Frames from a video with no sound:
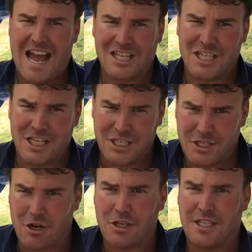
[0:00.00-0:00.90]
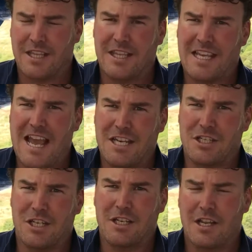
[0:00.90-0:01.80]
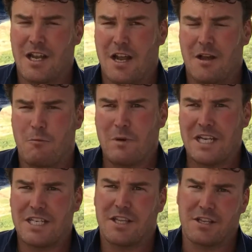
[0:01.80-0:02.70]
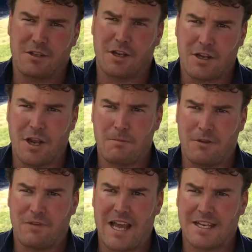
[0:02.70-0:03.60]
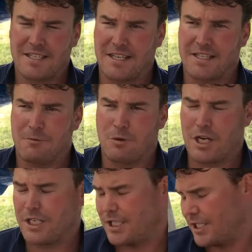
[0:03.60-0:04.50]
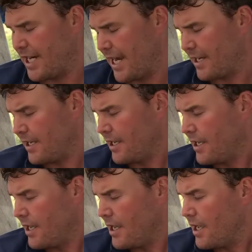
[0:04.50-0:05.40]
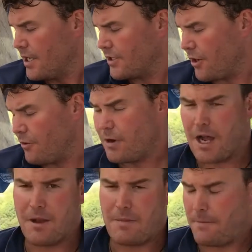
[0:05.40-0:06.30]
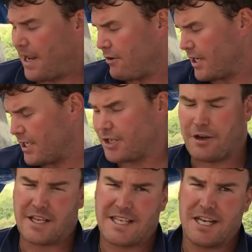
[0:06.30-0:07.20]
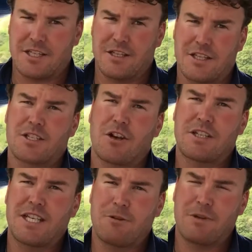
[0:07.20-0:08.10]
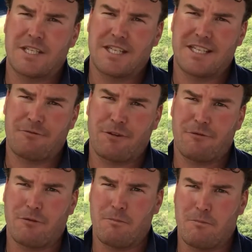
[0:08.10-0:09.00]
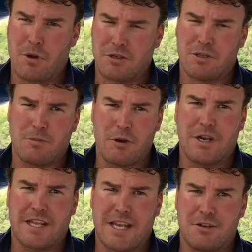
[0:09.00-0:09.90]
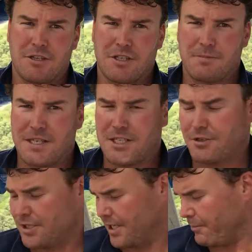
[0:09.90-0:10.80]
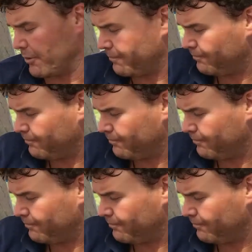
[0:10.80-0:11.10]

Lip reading: actually starting the engine, there's a couple of last things that we're going to check. So I'm now going to start this engine. The start sequence is different from boat to boat, and again, you should speak to your skipper.